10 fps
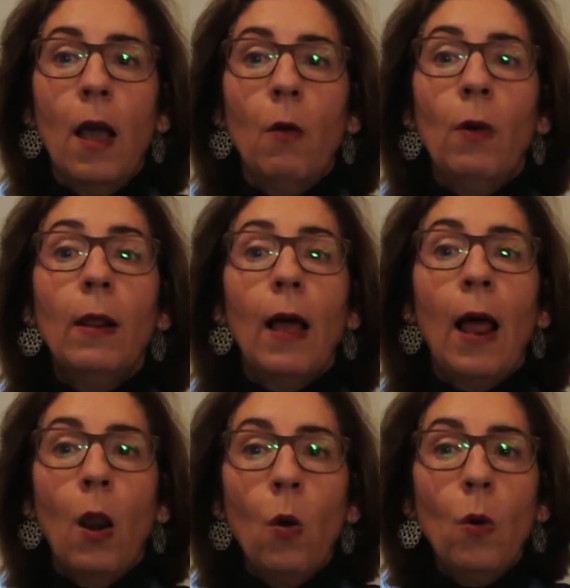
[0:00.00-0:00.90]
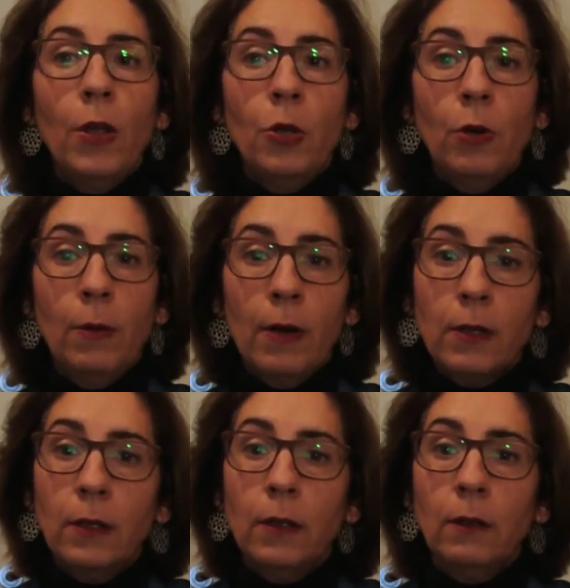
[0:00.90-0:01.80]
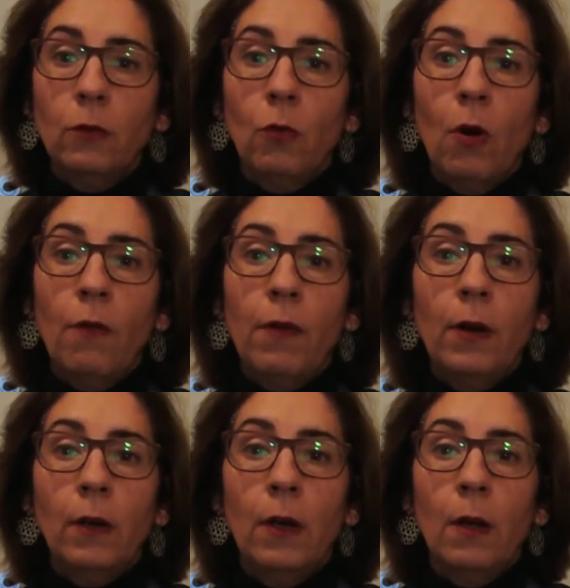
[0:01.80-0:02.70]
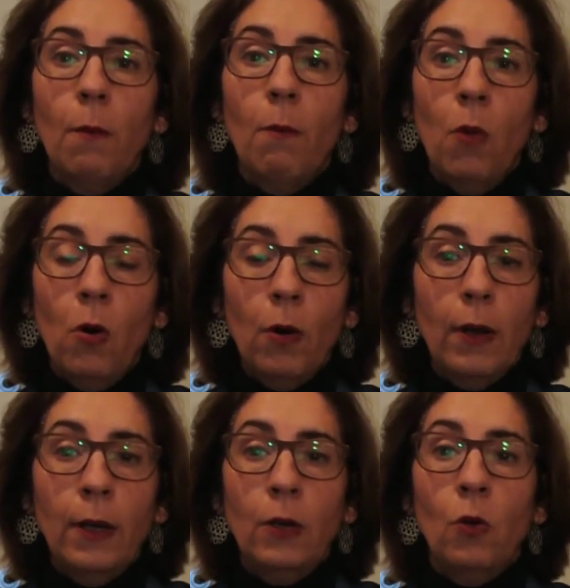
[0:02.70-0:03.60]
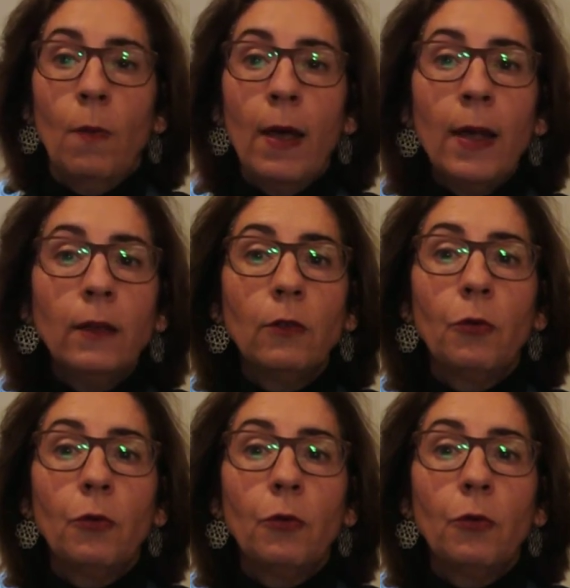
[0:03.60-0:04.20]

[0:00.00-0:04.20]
will allow university to offer more innovate,